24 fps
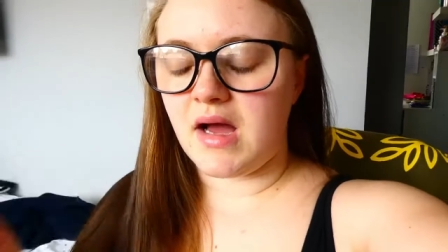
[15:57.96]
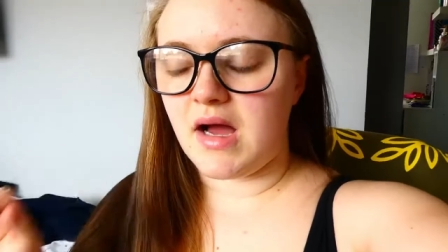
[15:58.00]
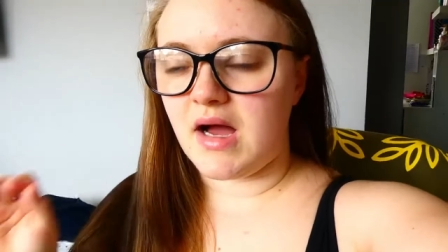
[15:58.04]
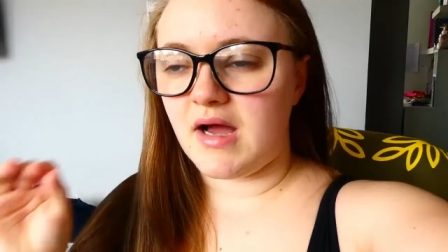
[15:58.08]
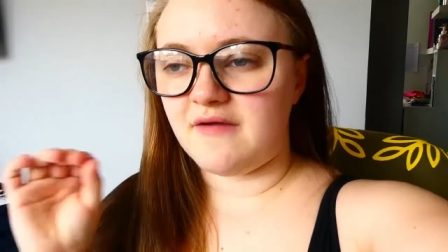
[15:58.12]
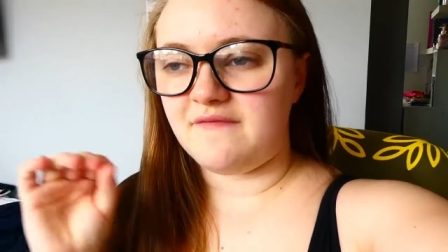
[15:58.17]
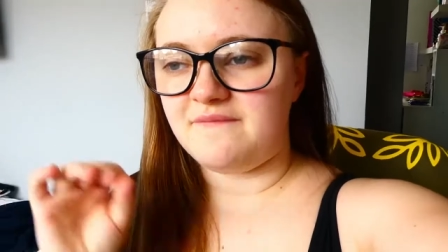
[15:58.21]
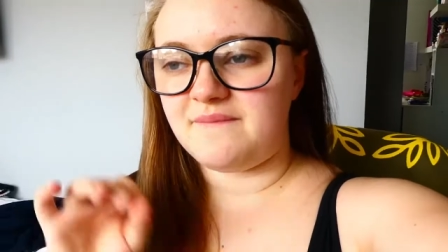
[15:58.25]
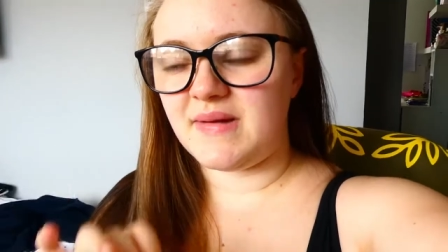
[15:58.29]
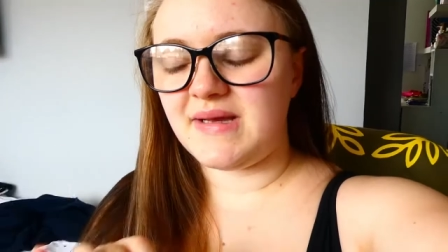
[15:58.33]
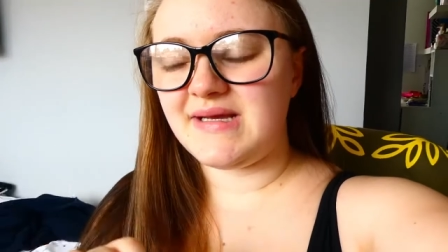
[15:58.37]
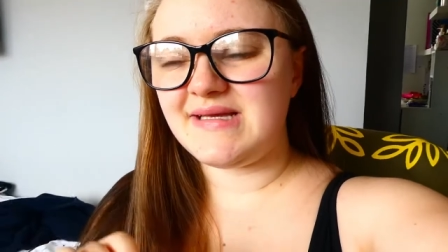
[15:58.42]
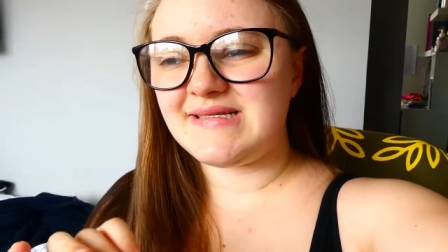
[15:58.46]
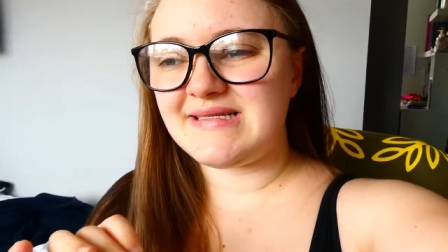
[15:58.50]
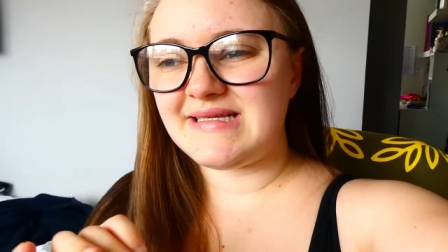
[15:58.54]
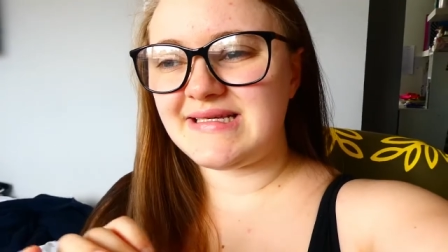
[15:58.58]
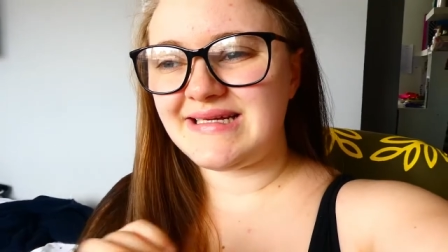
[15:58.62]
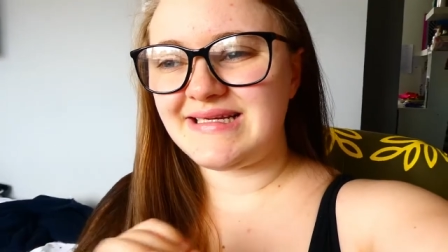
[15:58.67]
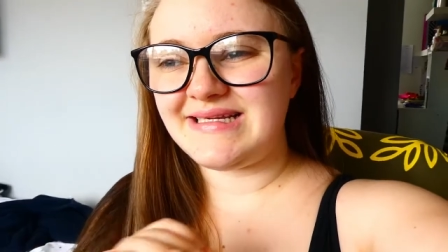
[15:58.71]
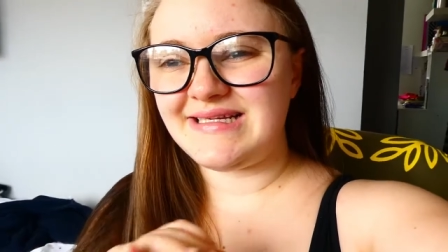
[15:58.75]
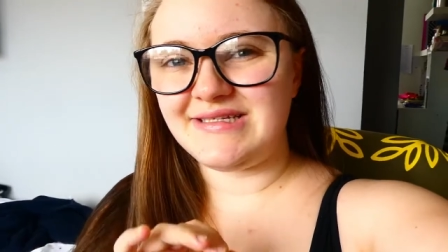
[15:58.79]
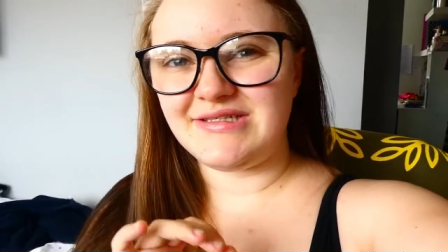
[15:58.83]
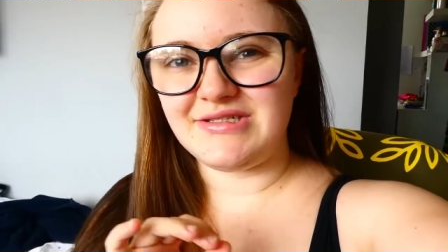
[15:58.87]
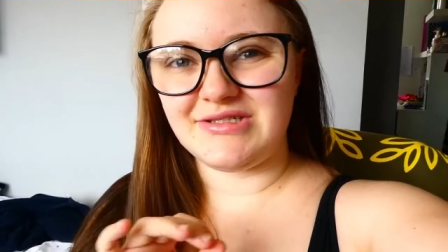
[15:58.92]
I've
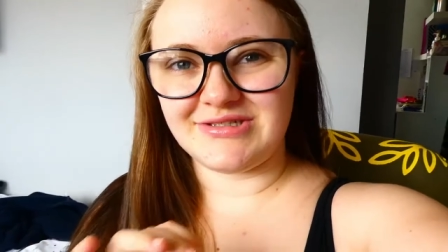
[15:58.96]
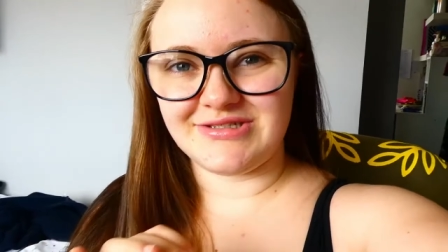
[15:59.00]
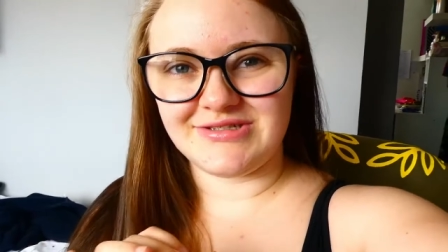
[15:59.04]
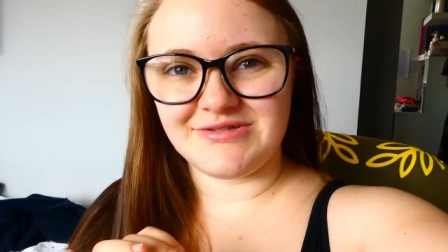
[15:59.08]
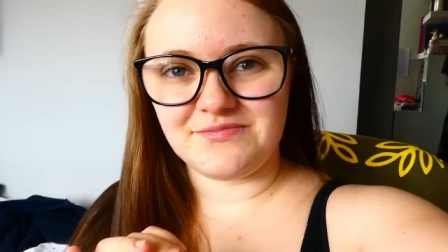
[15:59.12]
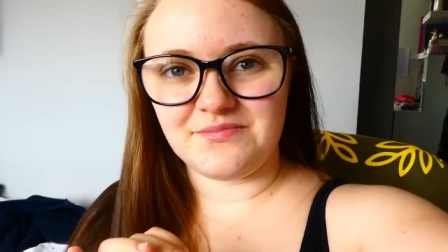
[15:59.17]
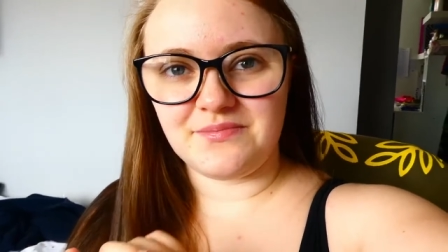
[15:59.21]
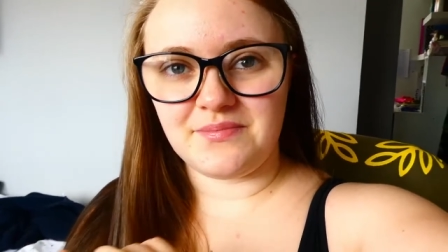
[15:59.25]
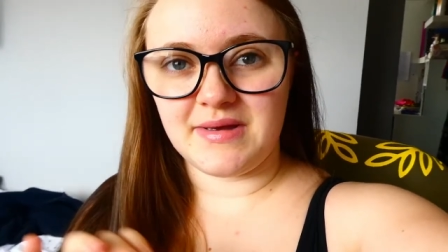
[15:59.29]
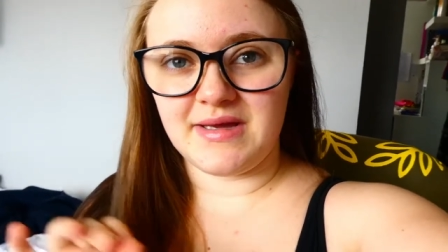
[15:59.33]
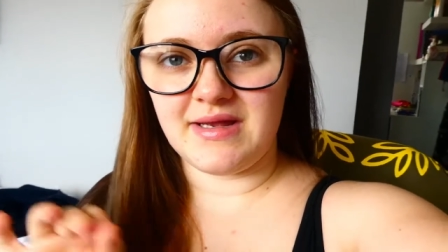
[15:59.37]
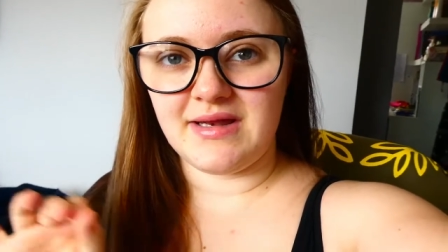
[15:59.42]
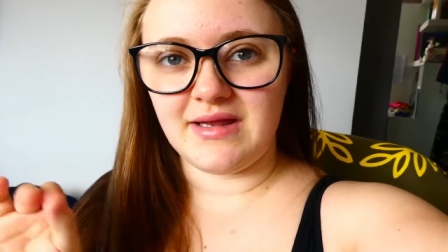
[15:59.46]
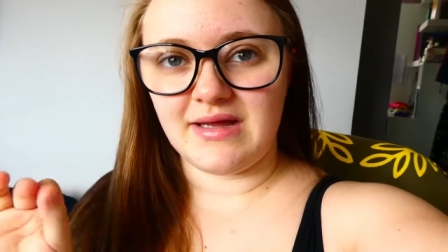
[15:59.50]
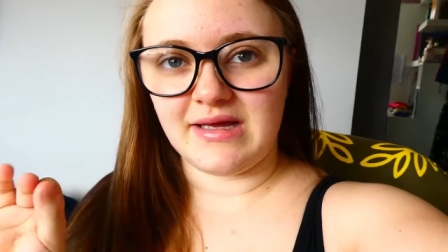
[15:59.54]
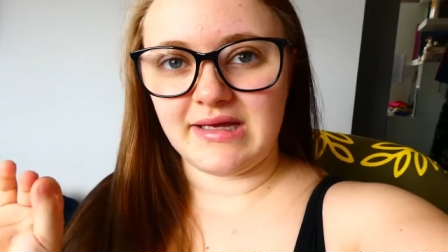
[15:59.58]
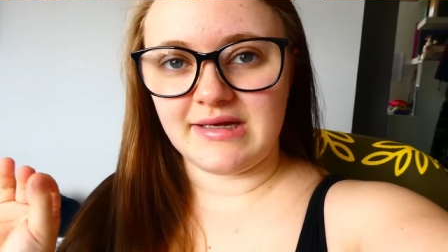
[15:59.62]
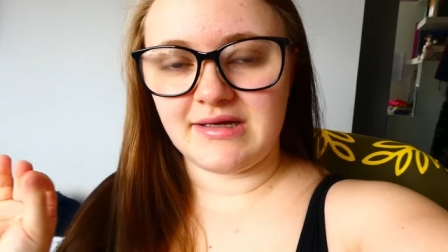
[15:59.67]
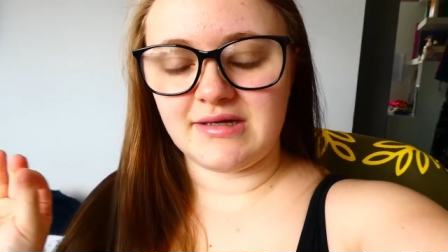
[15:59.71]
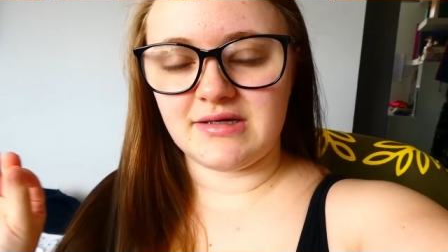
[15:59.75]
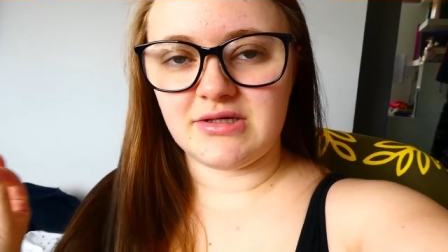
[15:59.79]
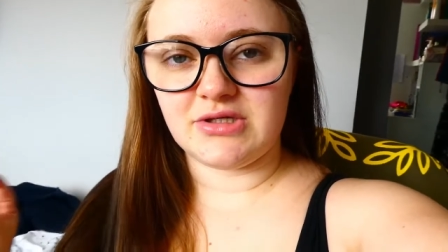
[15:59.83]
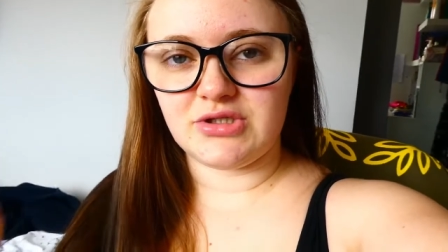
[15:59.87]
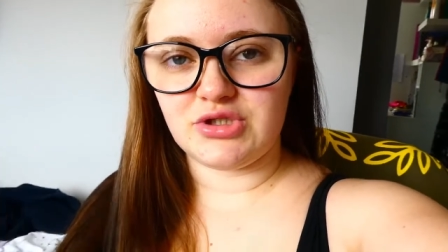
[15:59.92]
basically just been
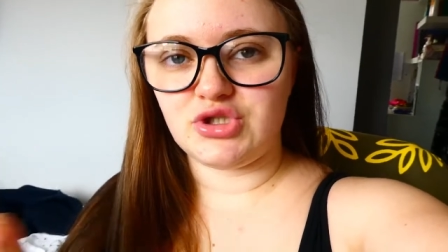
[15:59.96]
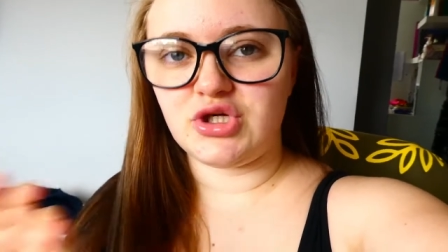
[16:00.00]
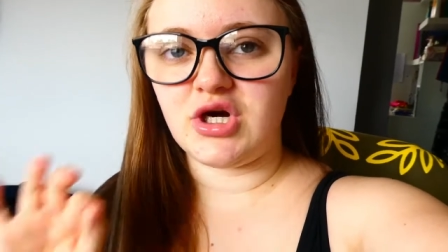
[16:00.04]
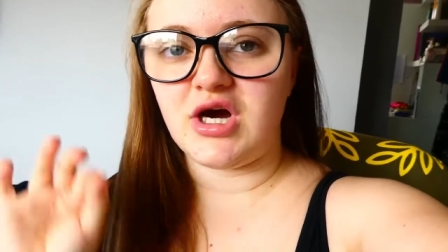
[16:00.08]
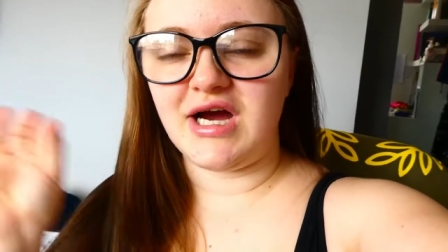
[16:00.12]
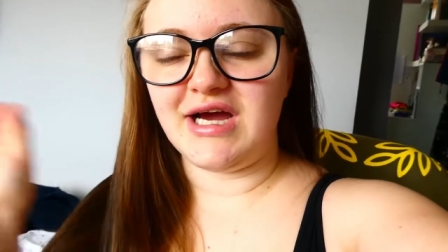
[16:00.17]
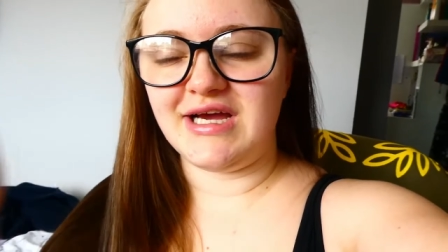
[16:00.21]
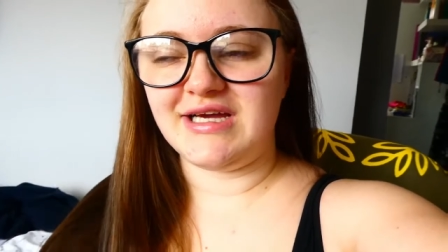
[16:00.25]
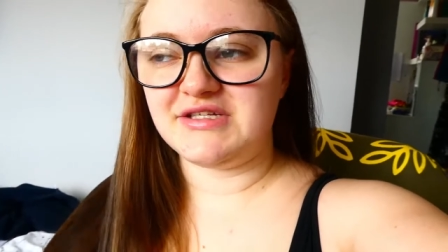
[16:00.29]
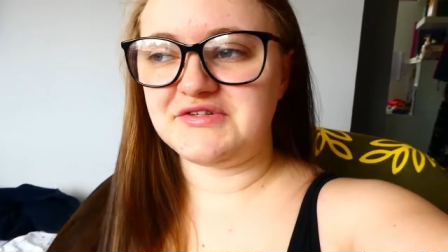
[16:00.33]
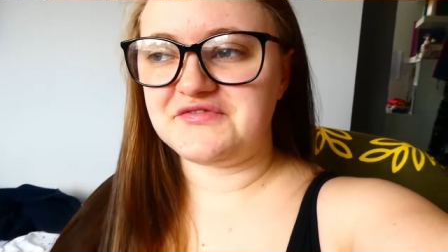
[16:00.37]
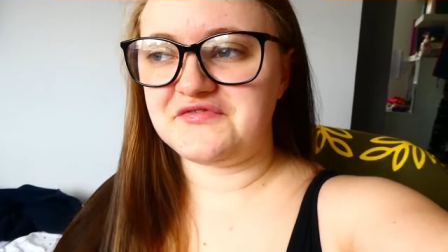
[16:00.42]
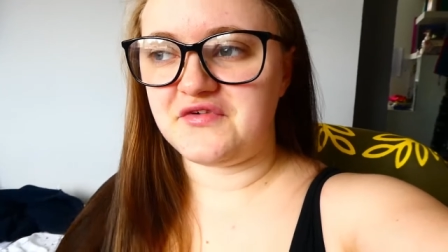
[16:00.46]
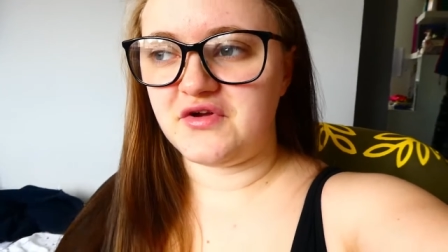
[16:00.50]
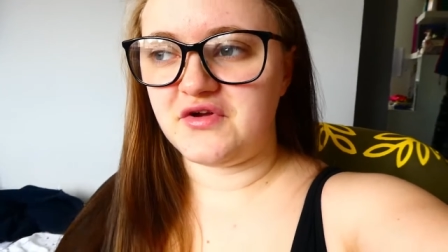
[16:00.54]
like trying to